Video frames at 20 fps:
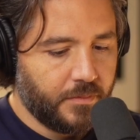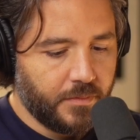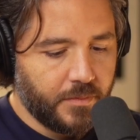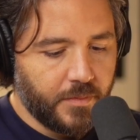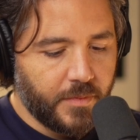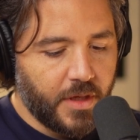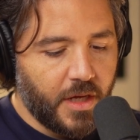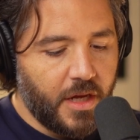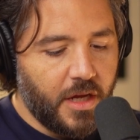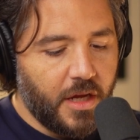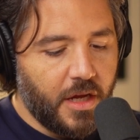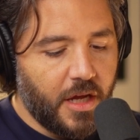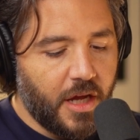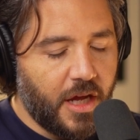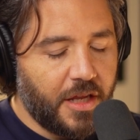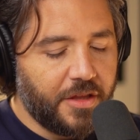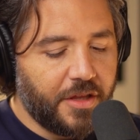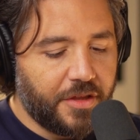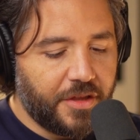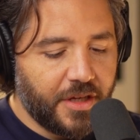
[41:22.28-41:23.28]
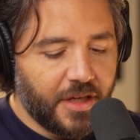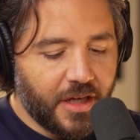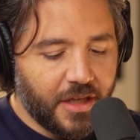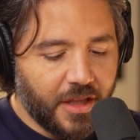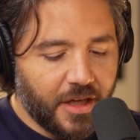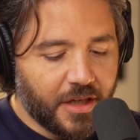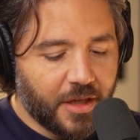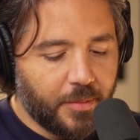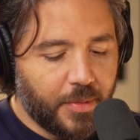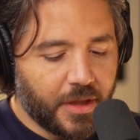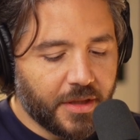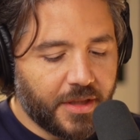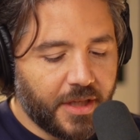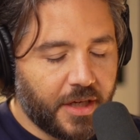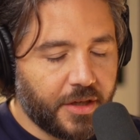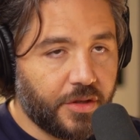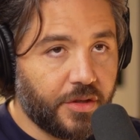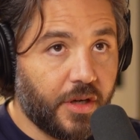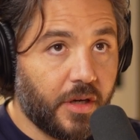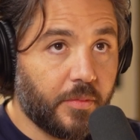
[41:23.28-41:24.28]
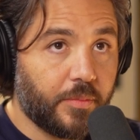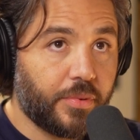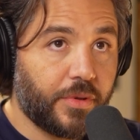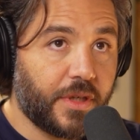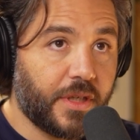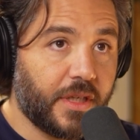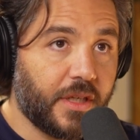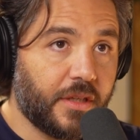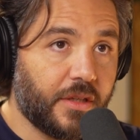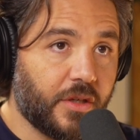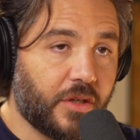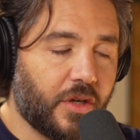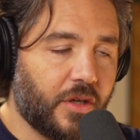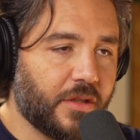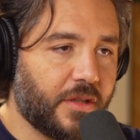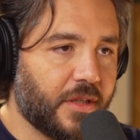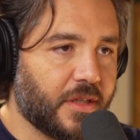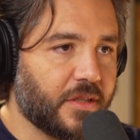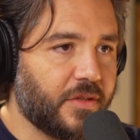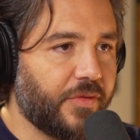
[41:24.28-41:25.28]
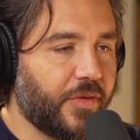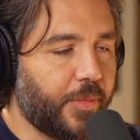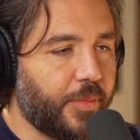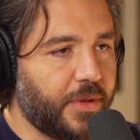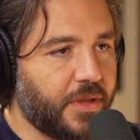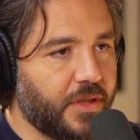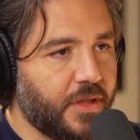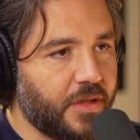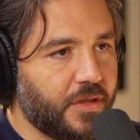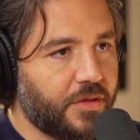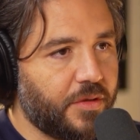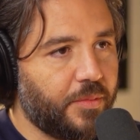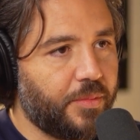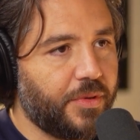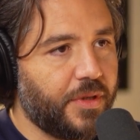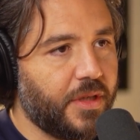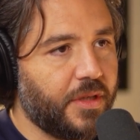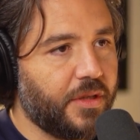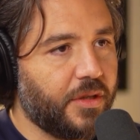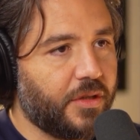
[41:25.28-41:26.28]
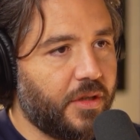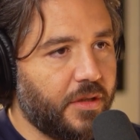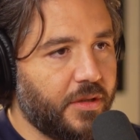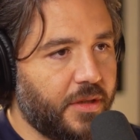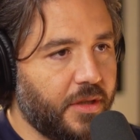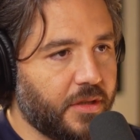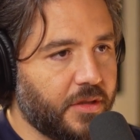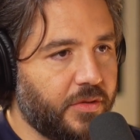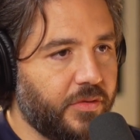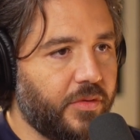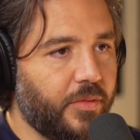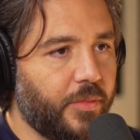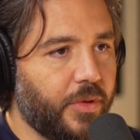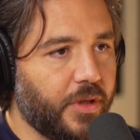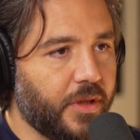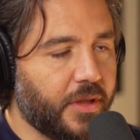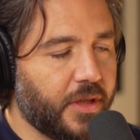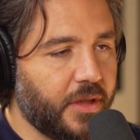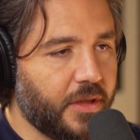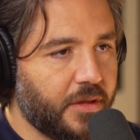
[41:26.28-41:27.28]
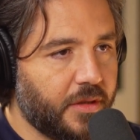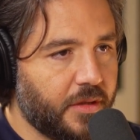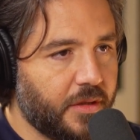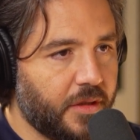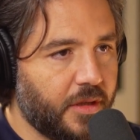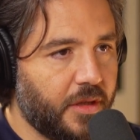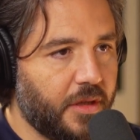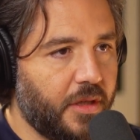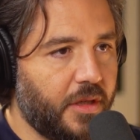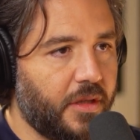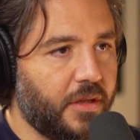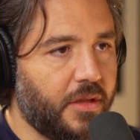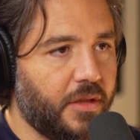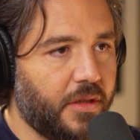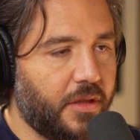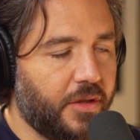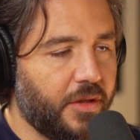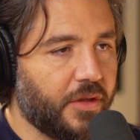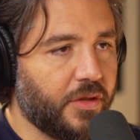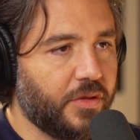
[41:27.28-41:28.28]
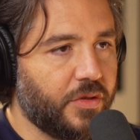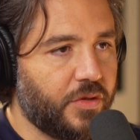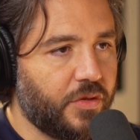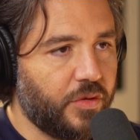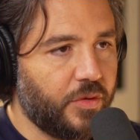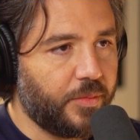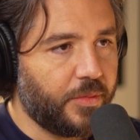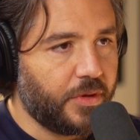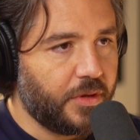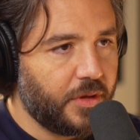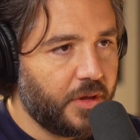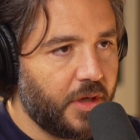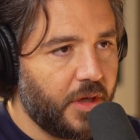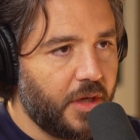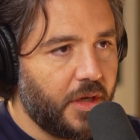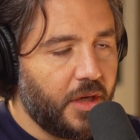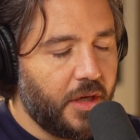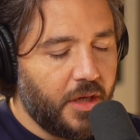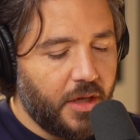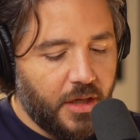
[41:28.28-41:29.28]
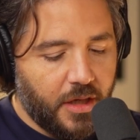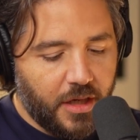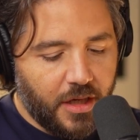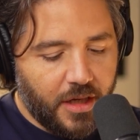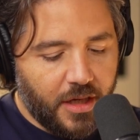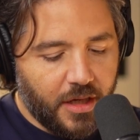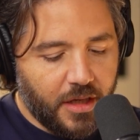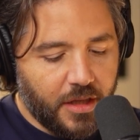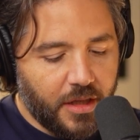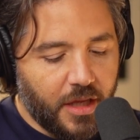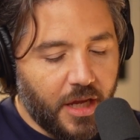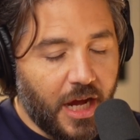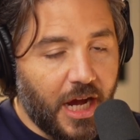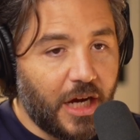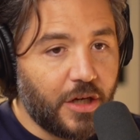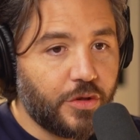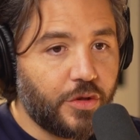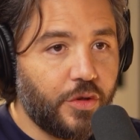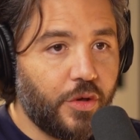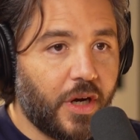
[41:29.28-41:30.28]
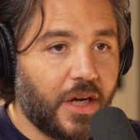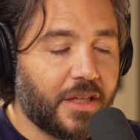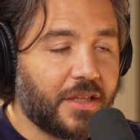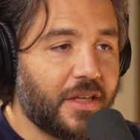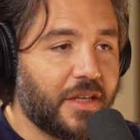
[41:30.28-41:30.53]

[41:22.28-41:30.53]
the thing I like about that, you're not putting it in the context of the business, you're putting it in the context of the market and the consumer. How do you